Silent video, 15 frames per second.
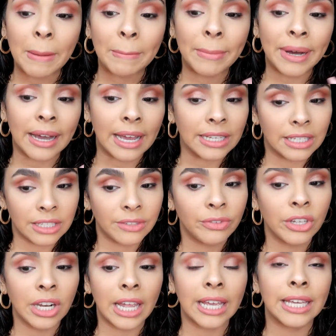but I just
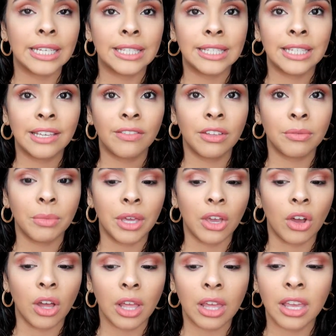feel like it's
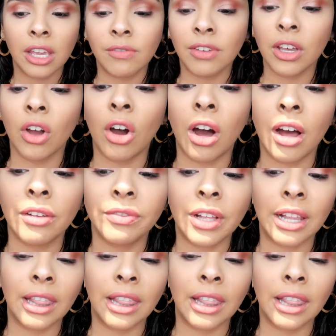giving off